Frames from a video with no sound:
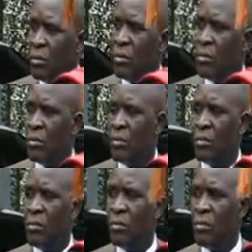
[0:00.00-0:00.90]

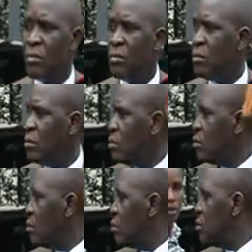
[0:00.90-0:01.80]

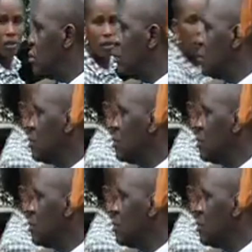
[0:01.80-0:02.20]
(silent)